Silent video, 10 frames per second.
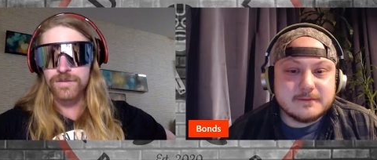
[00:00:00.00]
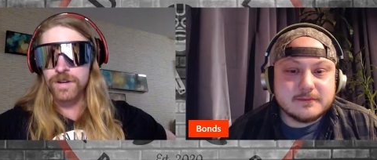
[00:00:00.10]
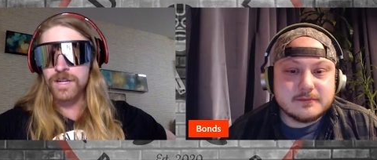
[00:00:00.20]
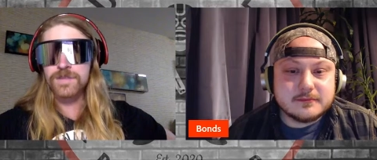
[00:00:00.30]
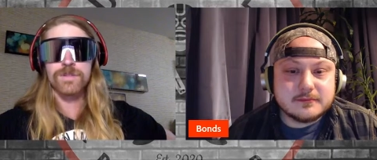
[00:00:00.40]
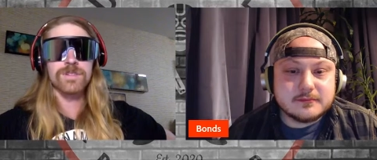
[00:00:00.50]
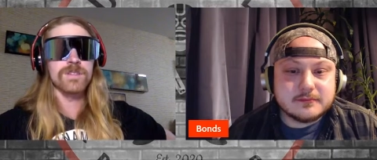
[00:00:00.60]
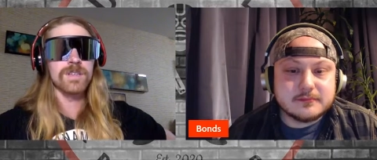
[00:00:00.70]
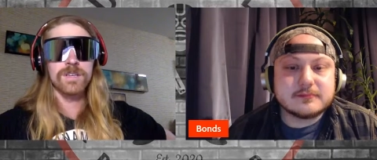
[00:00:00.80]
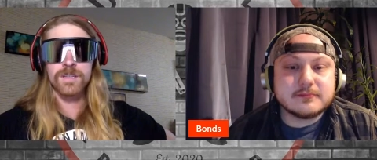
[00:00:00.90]
Speaker 1: friends versus
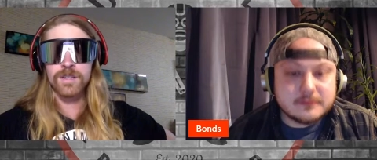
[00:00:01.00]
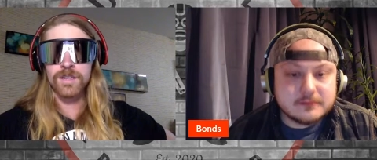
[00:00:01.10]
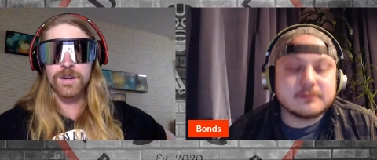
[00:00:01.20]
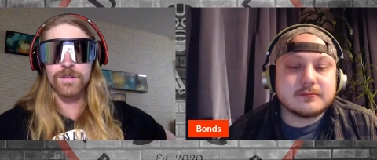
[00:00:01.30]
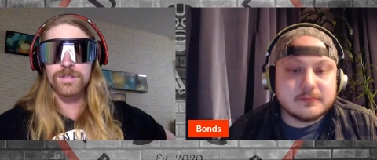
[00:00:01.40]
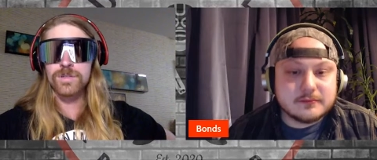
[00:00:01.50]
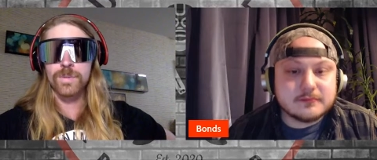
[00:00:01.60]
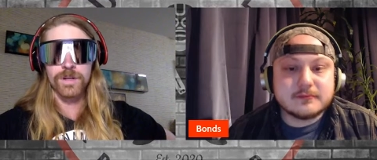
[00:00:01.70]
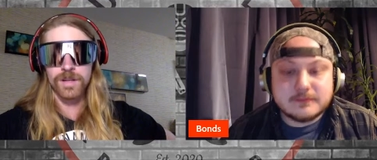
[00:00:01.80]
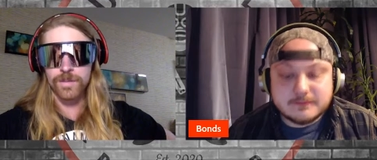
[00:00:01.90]
the you know the
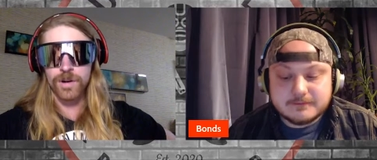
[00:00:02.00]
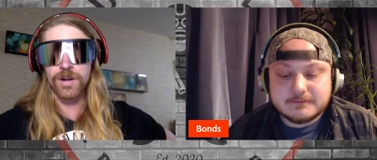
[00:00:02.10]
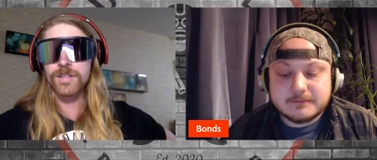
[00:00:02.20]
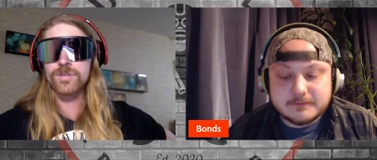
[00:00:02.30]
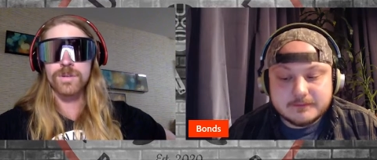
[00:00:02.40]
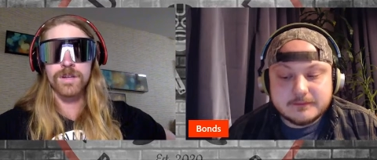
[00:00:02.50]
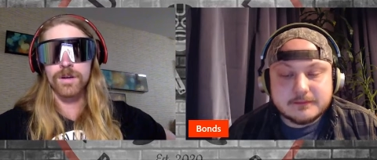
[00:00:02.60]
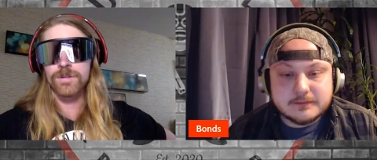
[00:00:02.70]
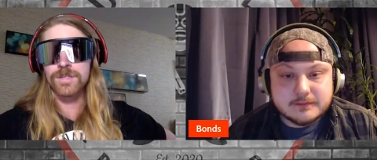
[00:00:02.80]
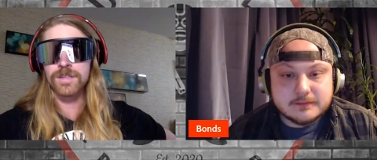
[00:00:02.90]
SuperKliq party
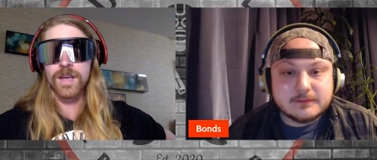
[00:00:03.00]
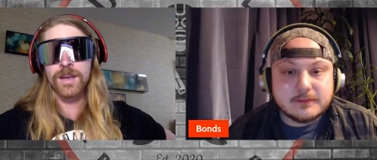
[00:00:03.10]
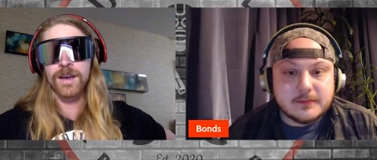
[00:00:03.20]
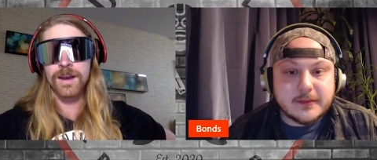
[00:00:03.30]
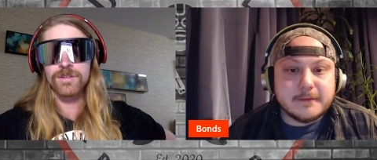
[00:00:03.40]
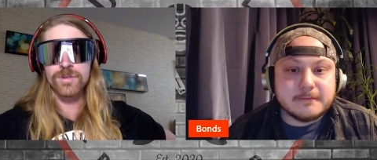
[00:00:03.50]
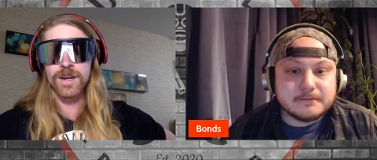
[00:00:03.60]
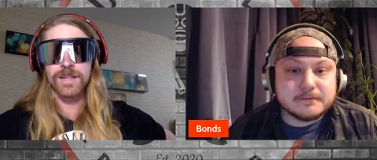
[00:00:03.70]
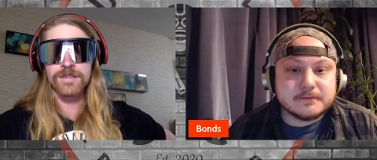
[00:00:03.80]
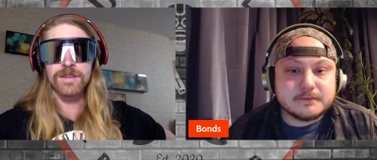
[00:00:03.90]
trios and, and kind of yeah.
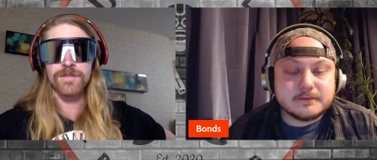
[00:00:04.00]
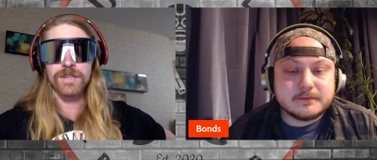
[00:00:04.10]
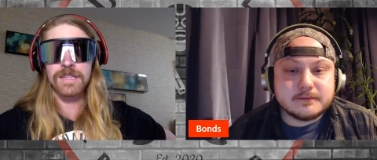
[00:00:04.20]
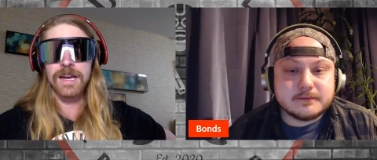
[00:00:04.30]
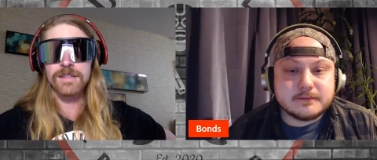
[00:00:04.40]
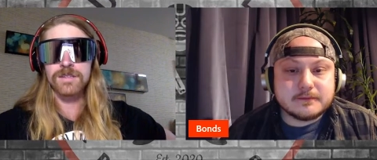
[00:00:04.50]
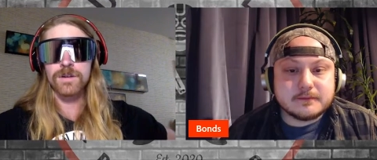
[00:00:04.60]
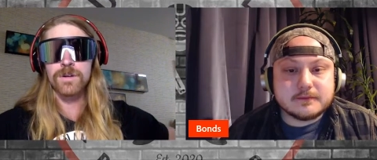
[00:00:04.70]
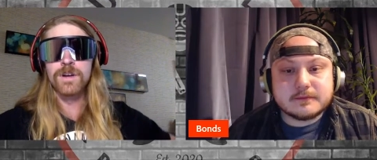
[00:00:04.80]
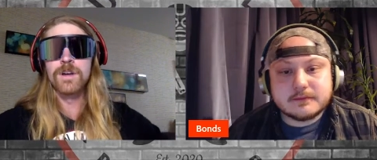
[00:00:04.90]
trading stuff like that
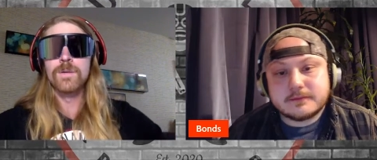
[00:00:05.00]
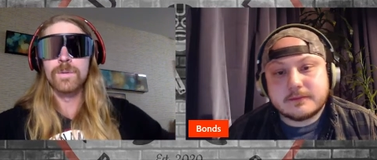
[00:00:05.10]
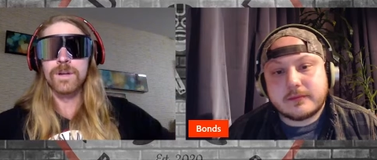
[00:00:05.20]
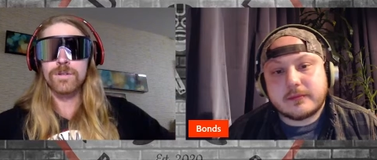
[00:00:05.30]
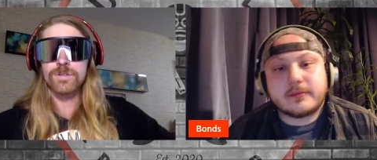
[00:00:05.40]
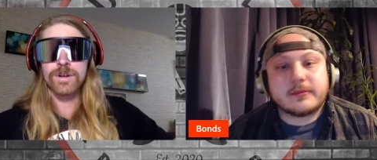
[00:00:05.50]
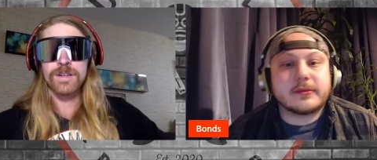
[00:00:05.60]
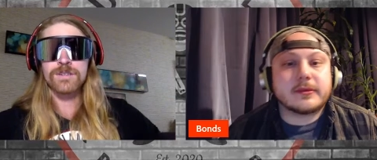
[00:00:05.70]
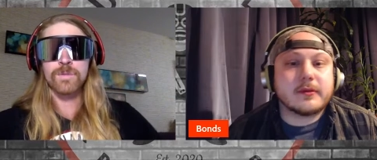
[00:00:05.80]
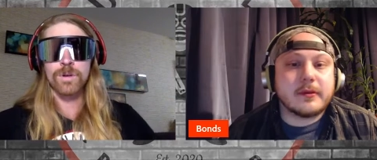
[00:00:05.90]
so we know trent
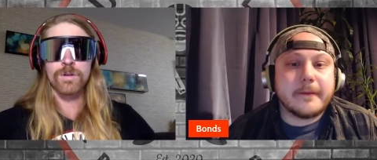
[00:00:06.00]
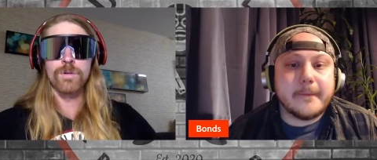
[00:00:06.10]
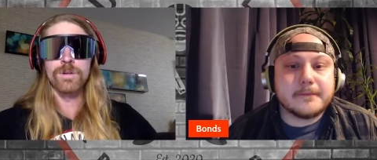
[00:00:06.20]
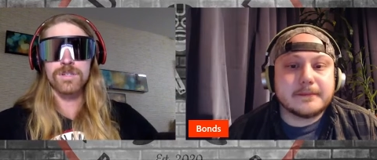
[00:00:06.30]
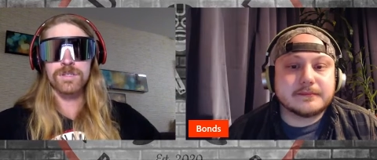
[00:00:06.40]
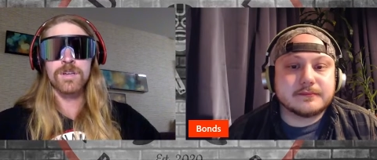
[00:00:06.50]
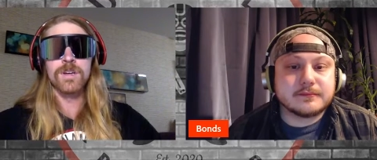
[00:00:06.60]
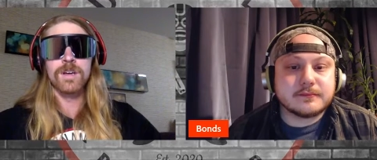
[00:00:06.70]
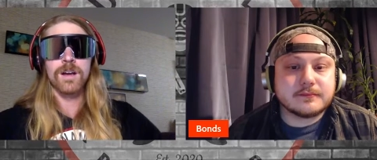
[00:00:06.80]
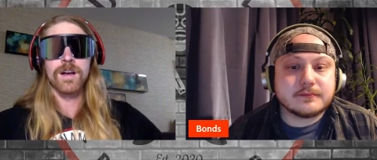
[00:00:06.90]
is a workhorse
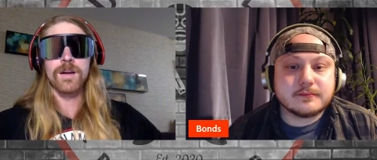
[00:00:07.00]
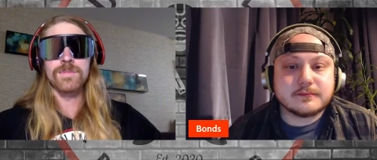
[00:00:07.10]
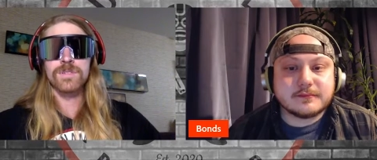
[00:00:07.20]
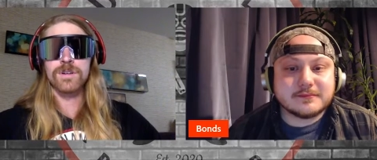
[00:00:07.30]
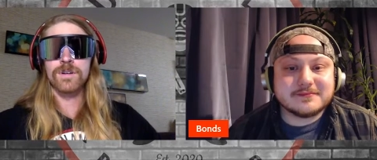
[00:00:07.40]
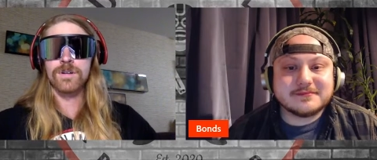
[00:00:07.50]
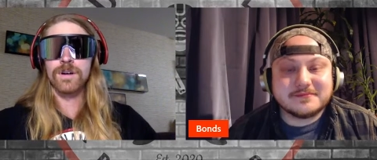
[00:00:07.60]
um, so